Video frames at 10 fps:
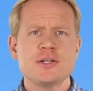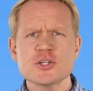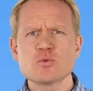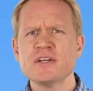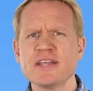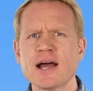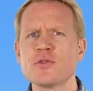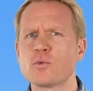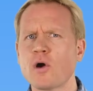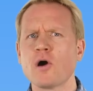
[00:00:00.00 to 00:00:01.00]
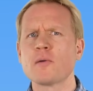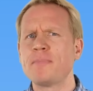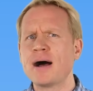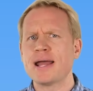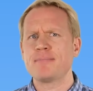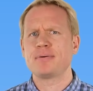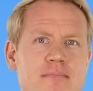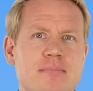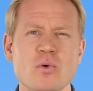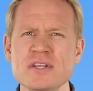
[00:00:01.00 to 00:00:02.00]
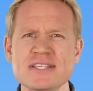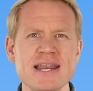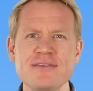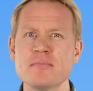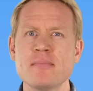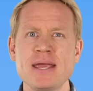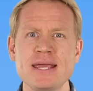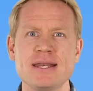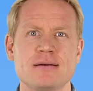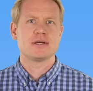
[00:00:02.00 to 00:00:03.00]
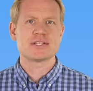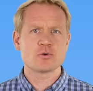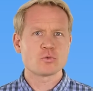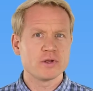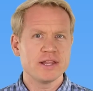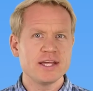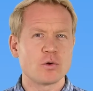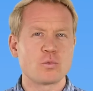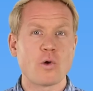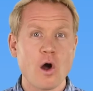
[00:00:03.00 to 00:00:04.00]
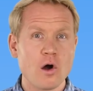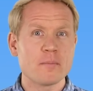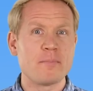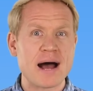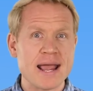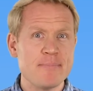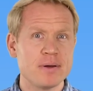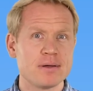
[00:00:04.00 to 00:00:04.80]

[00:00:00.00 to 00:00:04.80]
it just went down the wrong pipe. But what does that even mean? Is there really a wrong pipe?